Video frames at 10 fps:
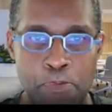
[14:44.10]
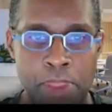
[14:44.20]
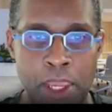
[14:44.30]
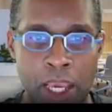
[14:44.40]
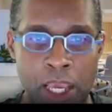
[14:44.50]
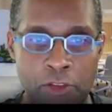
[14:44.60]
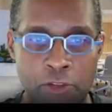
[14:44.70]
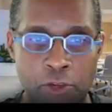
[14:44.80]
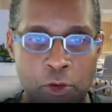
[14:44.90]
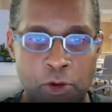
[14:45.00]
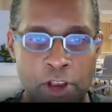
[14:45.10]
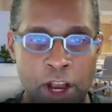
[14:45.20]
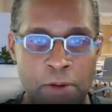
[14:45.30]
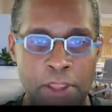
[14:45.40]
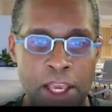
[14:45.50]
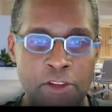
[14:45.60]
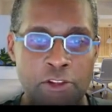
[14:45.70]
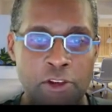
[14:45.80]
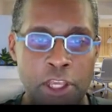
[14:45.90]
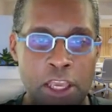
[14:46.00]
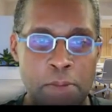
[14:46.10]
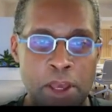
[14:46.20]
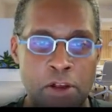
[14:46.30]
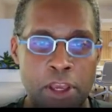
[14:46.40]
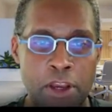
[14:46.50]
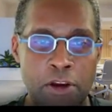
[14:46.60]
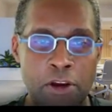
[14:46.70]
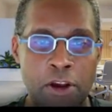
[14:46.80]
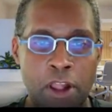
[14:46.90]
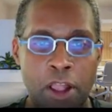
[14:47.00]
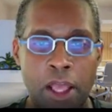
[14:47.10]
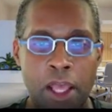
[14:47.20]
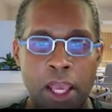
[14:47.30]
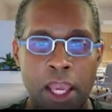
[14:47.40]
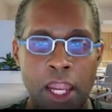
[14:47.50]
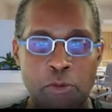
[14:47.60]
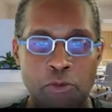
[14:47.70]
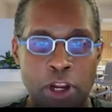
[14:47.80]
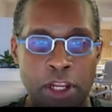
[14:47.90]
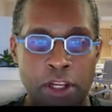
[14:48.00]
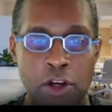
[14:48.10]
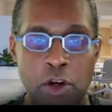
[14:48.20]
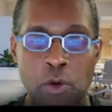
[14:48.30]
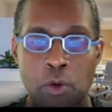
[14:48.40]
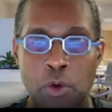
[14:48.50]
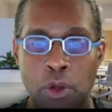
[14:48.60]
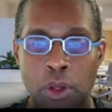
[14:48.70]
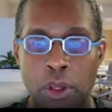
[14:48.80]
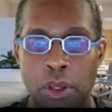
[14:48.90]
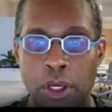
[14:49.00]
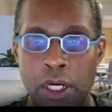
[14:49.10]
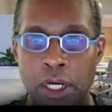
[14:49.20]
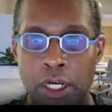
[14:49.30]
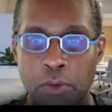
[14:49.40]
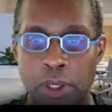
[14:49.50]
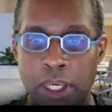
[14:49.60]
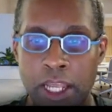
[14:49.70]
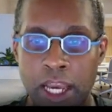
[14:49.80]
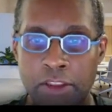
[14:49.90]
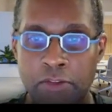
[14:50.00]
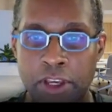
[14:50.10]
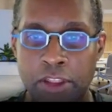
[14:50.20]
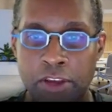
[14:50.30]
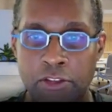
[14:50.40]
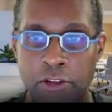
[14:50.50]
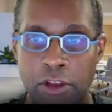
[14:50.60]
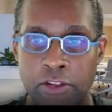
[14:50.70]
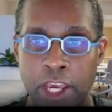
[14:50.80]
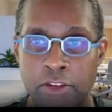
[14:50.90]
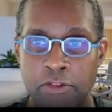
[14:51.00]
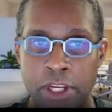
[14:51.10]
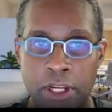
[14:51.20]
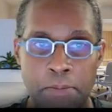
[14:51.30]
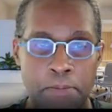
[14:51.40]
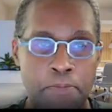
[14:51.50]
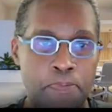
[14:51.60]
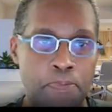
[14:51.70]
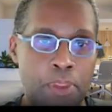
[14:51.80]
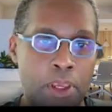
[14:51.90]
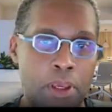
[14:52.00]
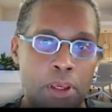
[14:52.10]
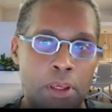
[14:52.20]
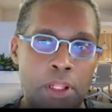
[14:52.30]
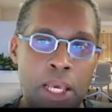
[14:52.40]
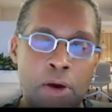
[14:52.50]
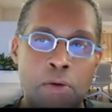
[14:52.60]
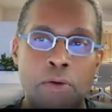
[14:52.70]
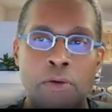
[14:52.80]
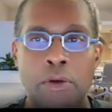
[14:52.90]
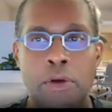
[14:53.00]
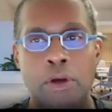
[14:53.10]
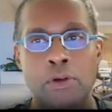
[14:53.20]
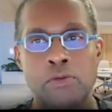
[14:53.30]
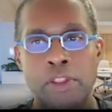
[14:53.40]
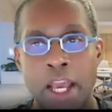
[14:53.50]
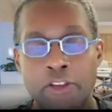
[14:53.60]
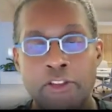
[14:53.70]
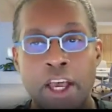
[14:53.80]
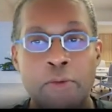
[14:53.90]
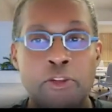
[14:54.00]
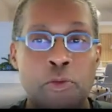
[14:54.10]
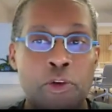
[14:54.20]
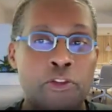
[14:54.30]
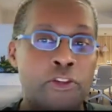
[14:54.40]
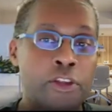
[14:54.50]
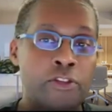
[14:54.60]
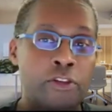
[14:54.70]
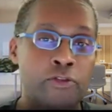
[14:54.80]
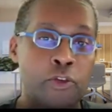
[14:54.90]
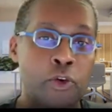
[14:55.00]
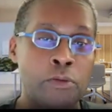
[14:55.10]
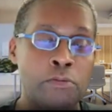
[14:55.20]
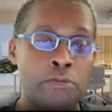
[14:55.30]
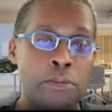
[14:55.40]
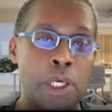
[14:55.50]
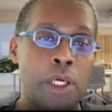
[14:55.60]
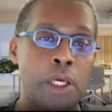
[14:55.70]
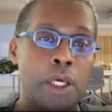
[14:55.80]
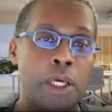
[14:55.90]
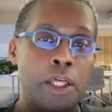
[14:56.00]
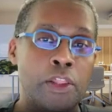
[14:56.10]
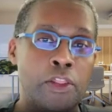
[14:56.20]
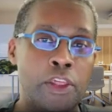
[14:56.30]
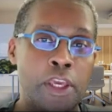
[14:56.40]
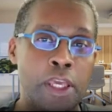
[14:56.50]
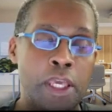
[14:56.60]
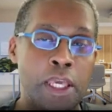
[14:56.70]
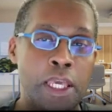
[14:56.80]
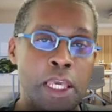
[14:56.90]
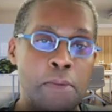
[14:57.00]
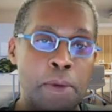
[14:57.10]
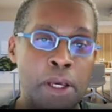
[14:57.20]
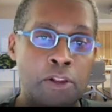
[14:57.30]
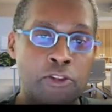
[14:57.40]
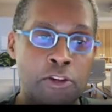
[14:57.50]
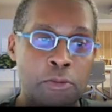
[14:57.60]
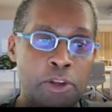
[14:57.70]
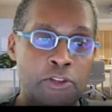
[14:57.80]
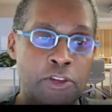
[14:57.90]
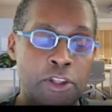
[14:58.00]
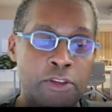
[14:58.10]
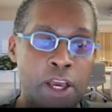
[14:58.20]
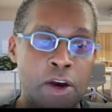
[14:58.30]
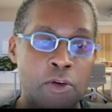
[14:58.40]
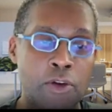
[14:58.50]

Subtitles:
And so I've got a nice looking email here, and I'm ready to go. We can activate this. So let's activate it. Now, next time someone sends in a form, the email is going to be sent out